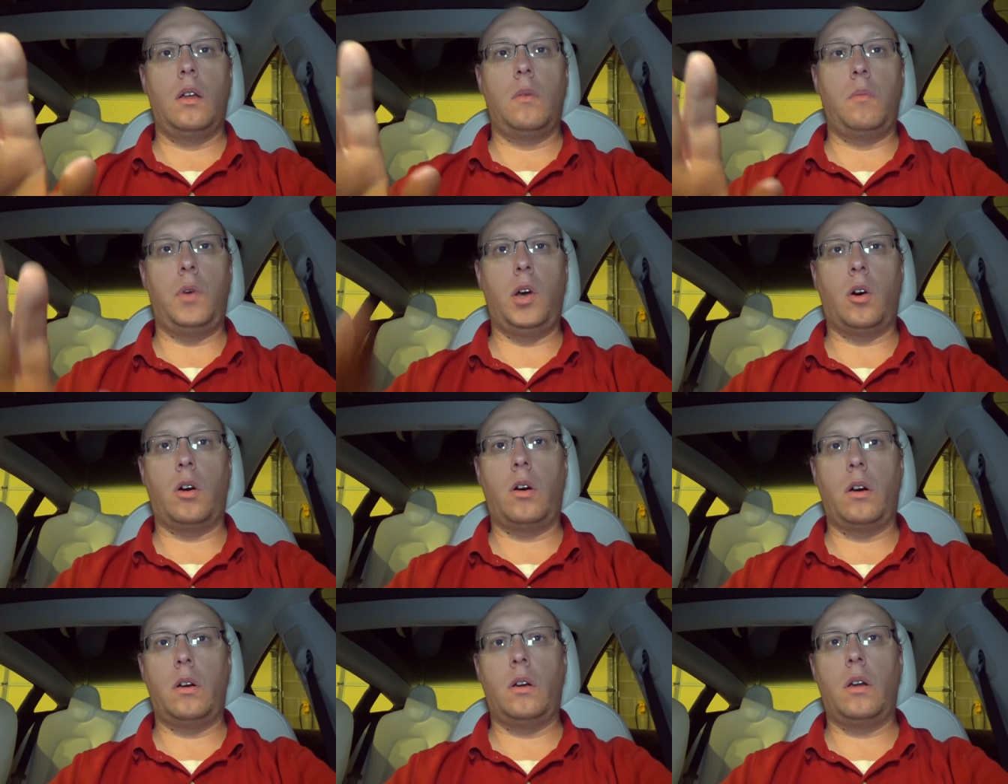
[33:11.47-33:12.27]

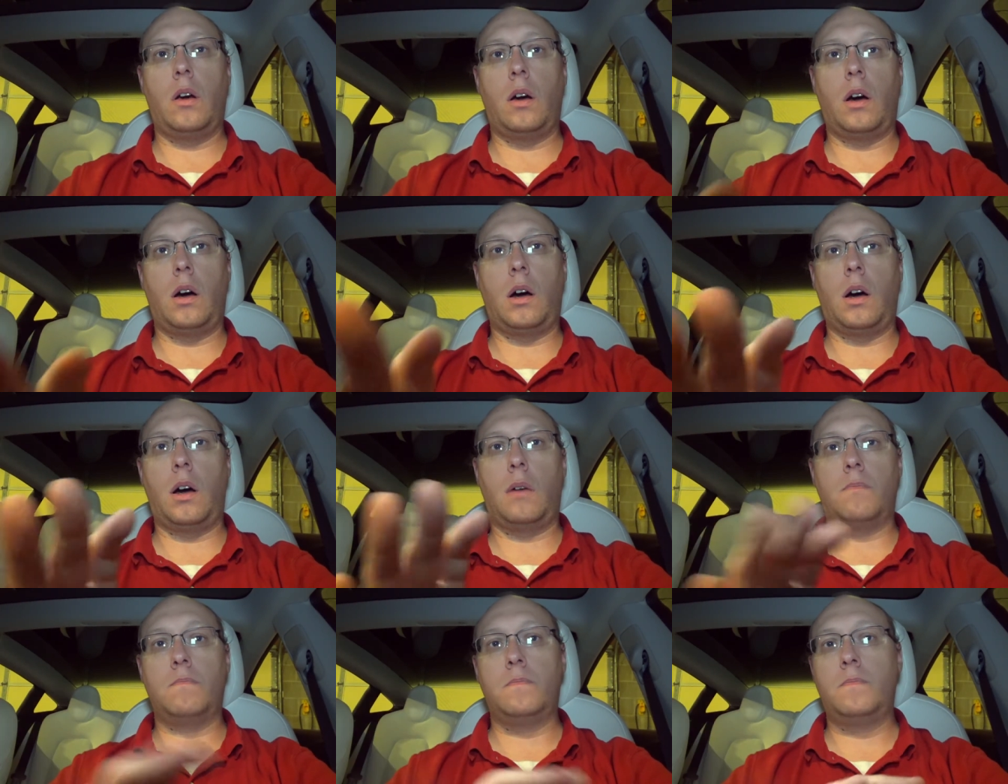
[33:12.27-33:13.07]
Bjorn
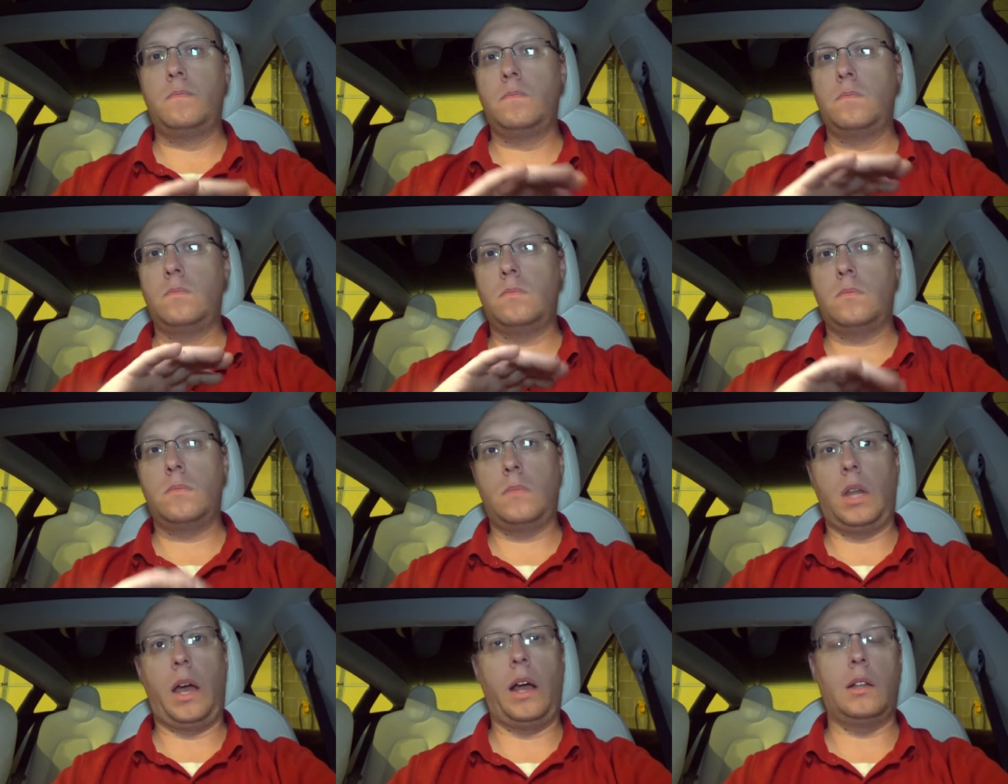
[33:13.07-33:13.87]

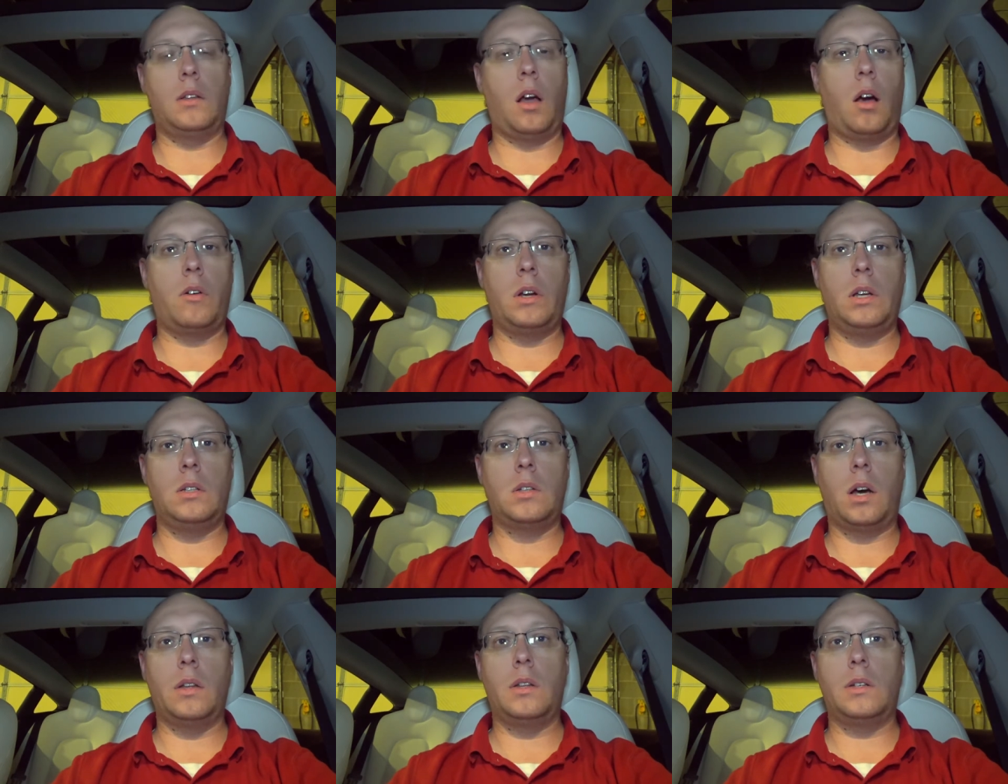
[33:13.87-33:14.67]
had already
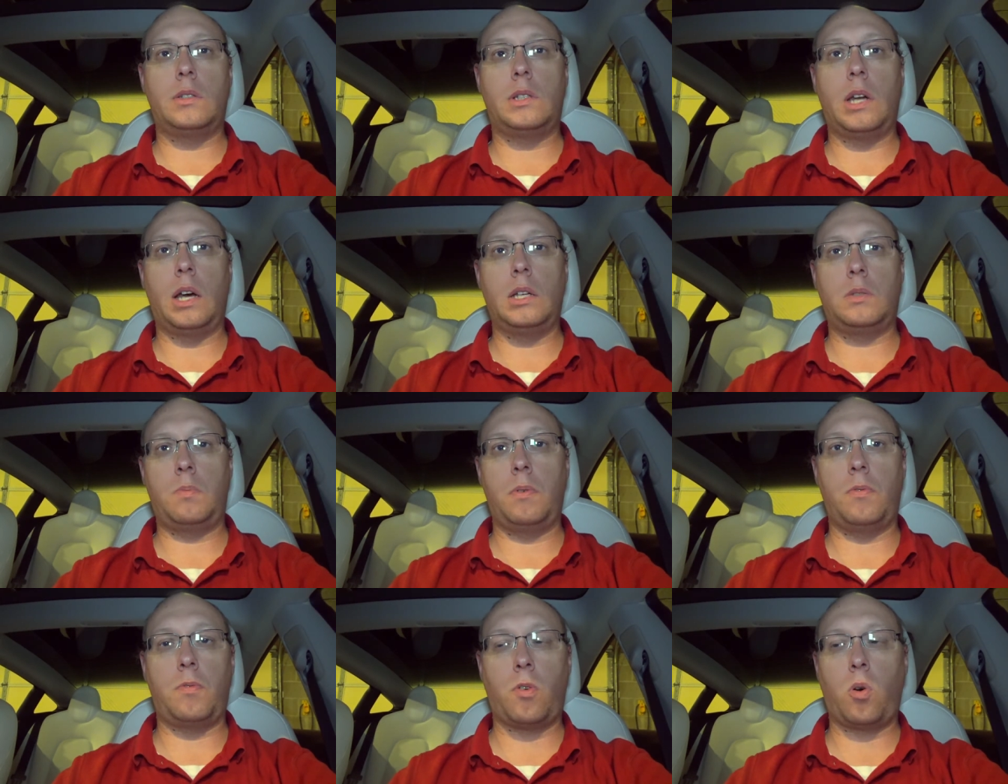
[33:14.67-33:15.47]
done this test
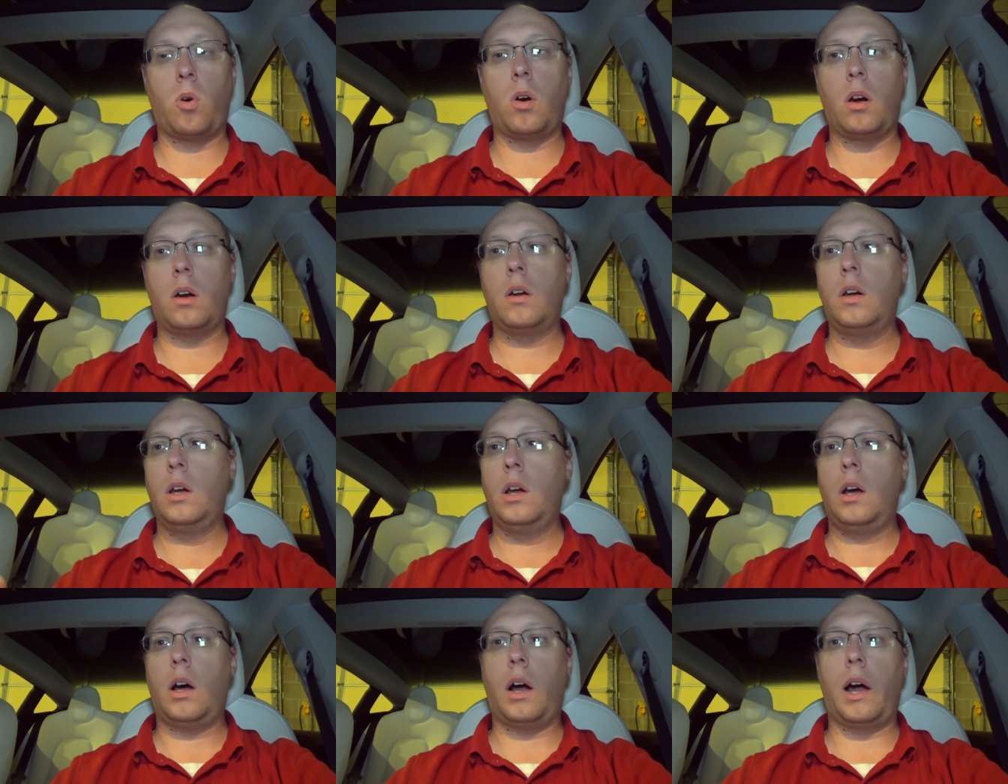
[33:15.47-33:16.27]
before.
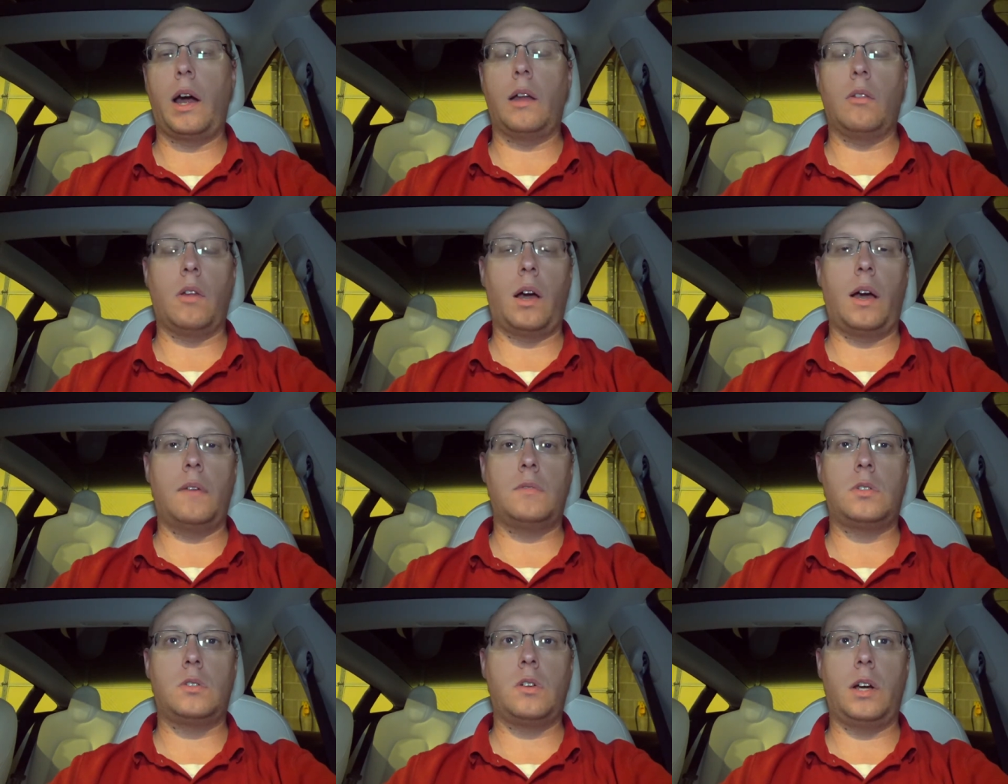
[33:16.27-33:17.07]
I live
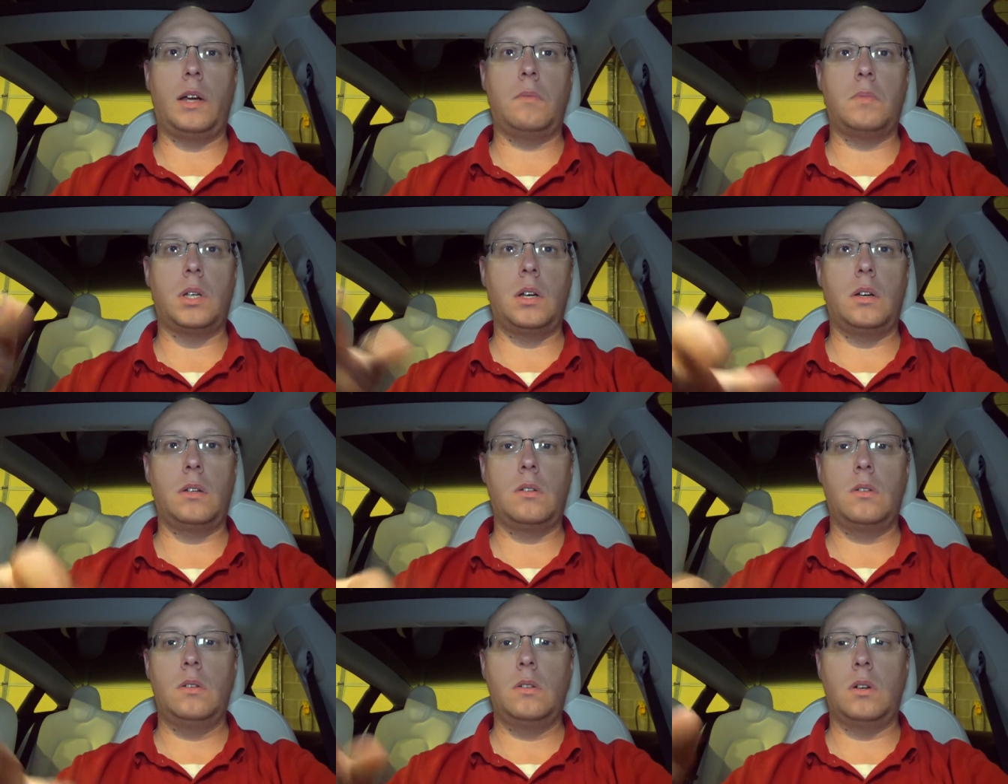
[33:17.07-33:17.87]
streamed it.
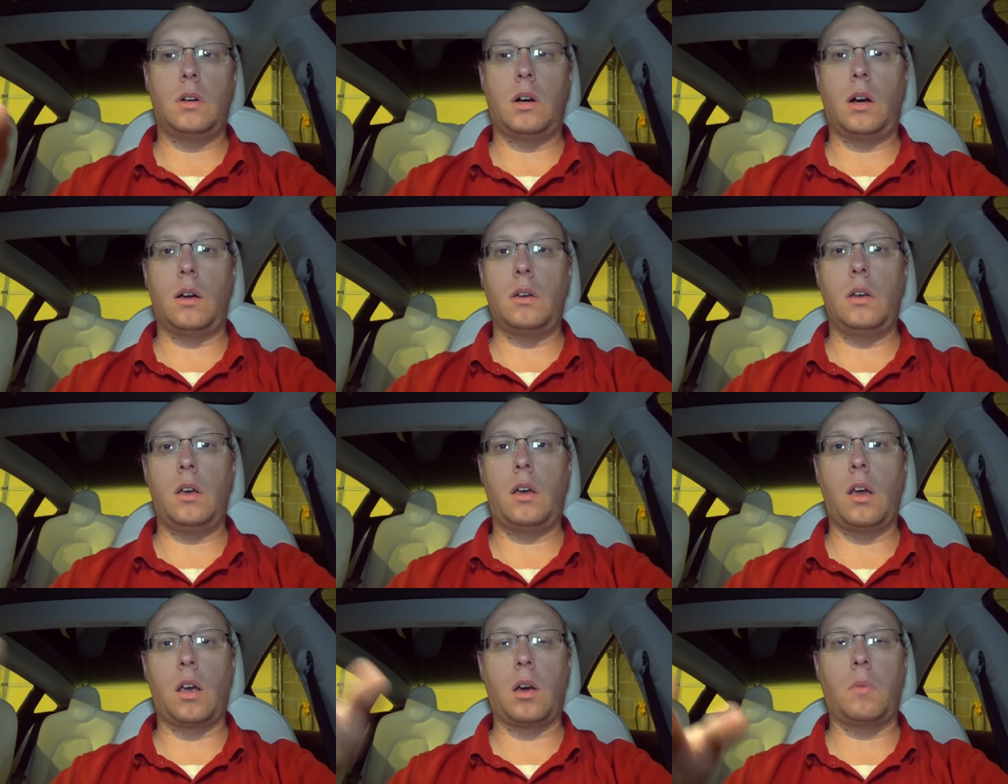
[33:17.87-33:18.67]
You
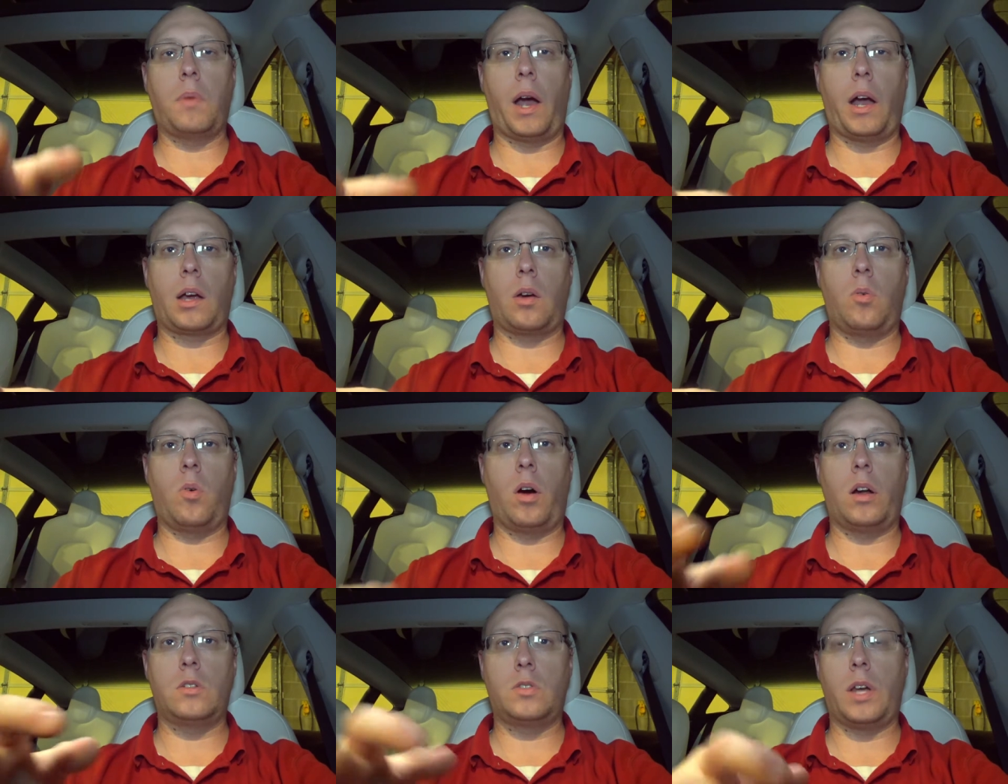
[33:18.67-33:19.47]
can go back and
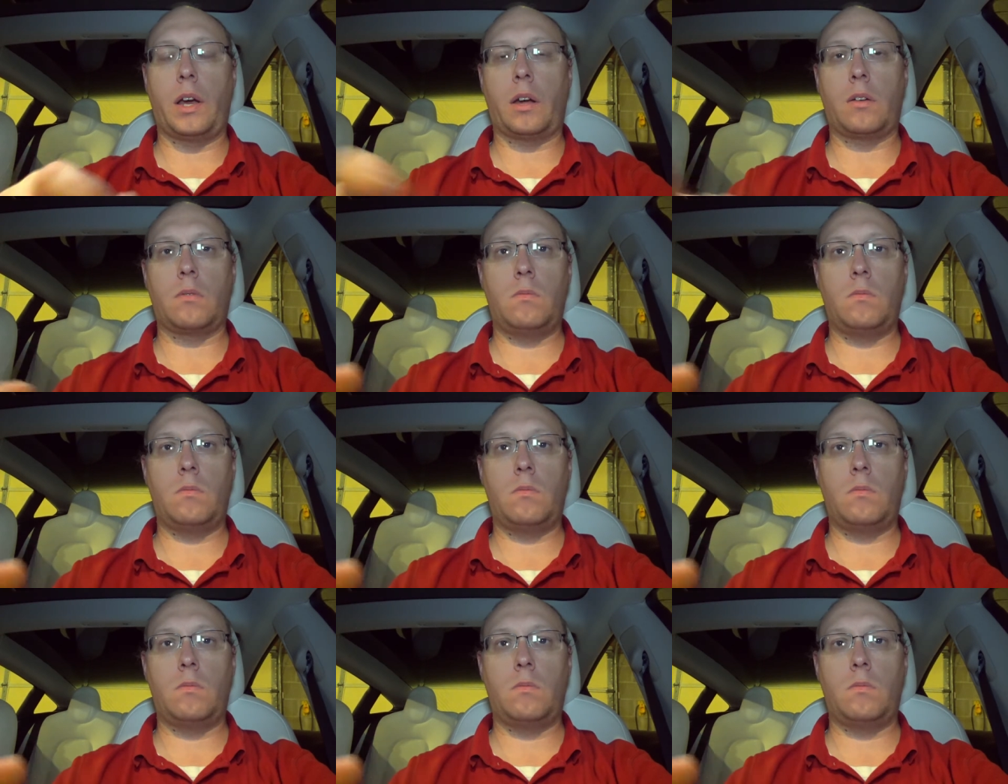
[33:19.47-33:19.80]
watch that